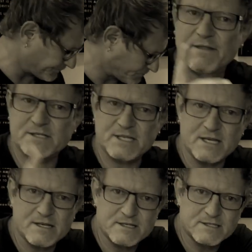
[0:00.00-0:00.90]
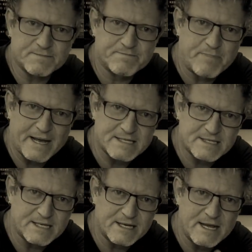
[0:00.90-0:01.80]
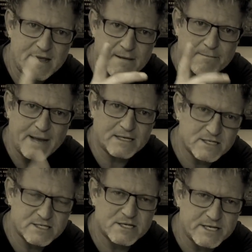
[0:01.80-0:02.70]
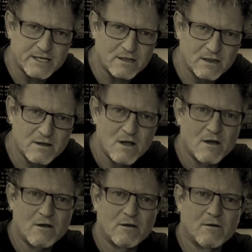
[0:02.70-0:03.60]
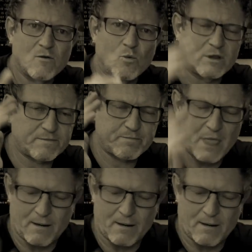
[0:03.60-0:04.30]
this is basically meant to deal with